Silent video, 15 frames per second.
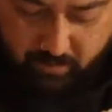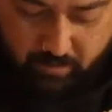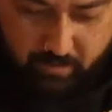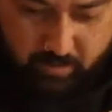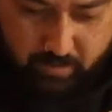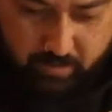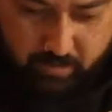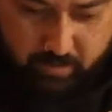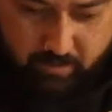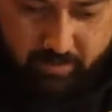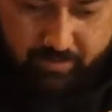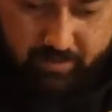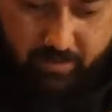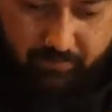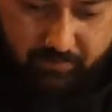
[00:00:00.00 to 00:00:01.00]

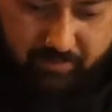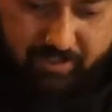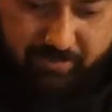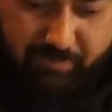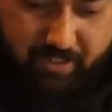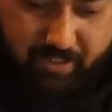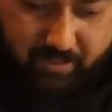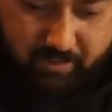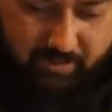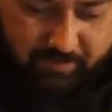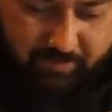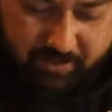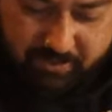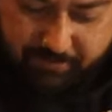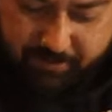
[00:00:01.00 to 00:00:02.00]
Let's start off with the spear, because
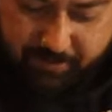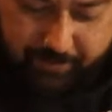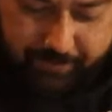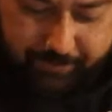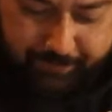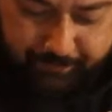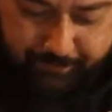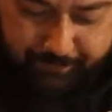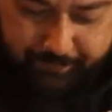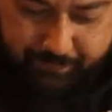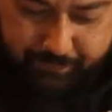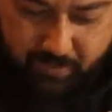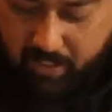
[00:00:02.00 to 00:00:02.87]
spears are pretty cool. I